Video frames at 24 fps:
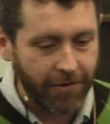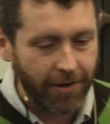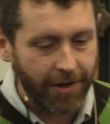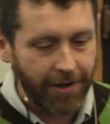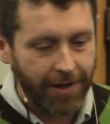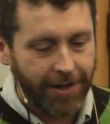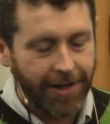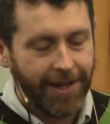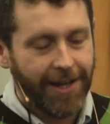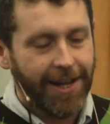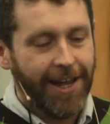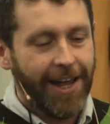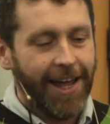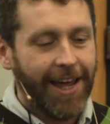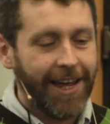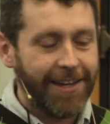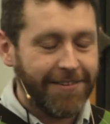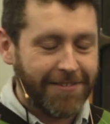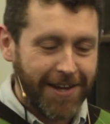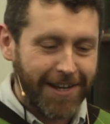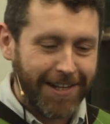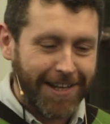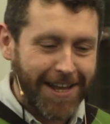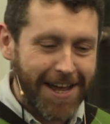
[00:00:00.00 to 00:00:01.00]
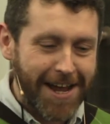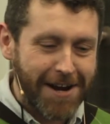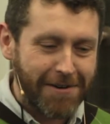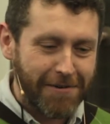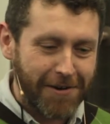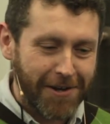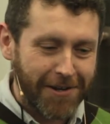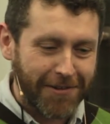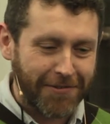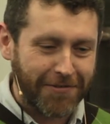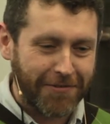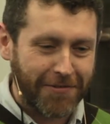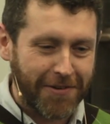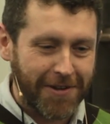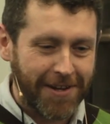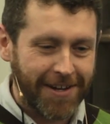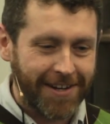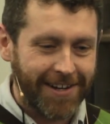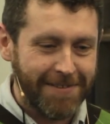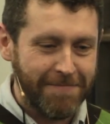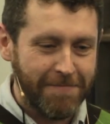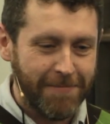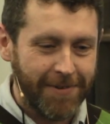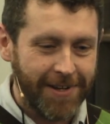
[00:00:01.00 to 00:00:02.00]
For her? It's hilarious.
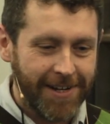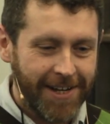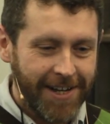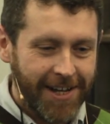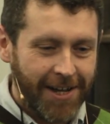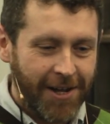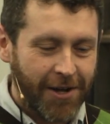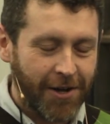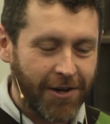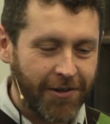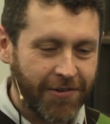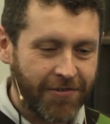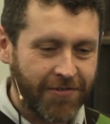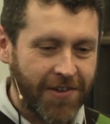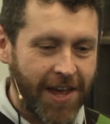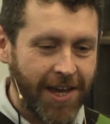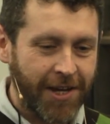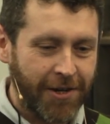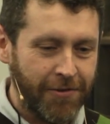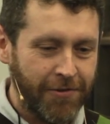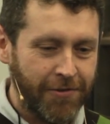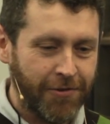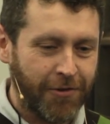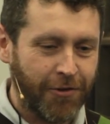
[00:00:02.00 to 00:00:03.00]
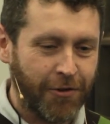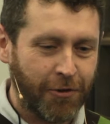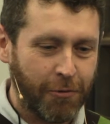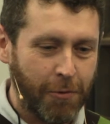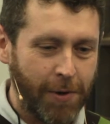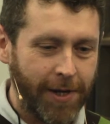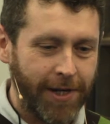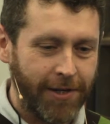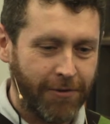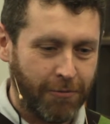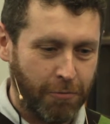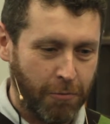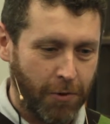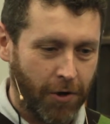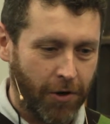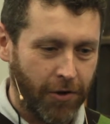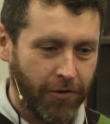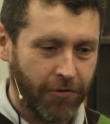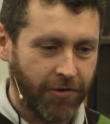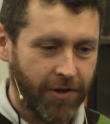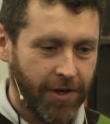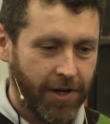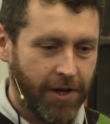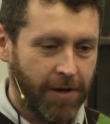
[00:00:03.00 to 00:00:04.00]
Her second tweet
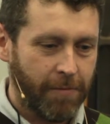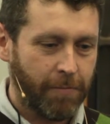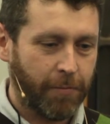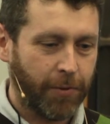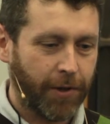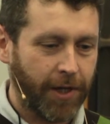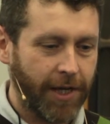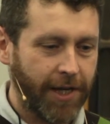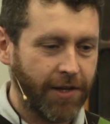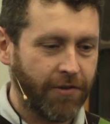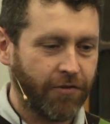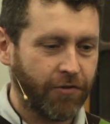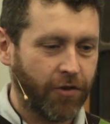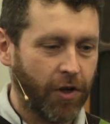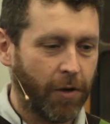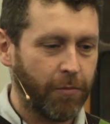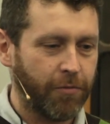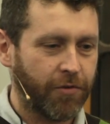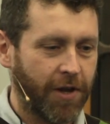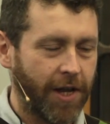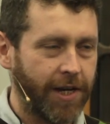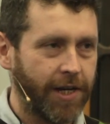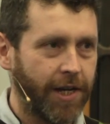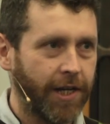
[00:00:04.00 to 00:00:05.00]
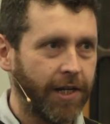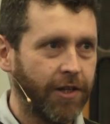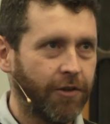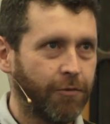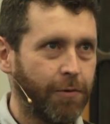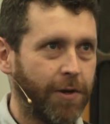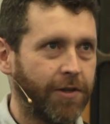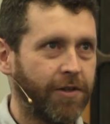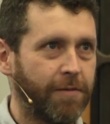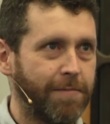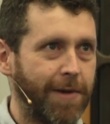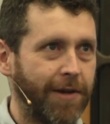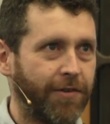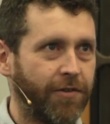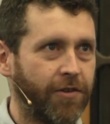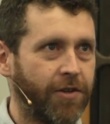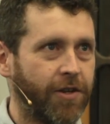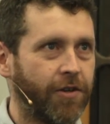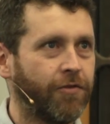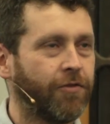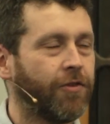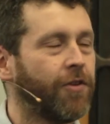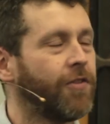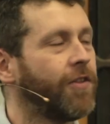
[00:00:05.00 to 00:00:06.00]
was, "Please stop sending Twitter
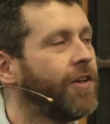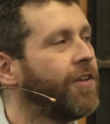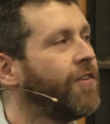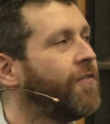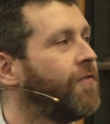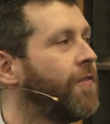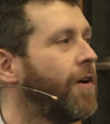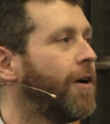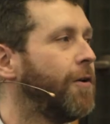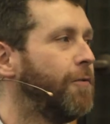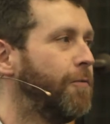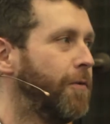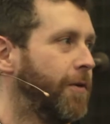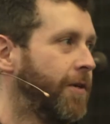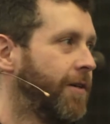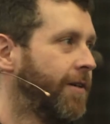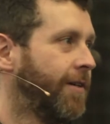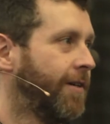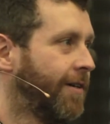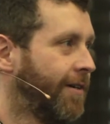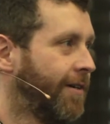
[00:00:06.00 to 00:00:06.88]
messages to this phone."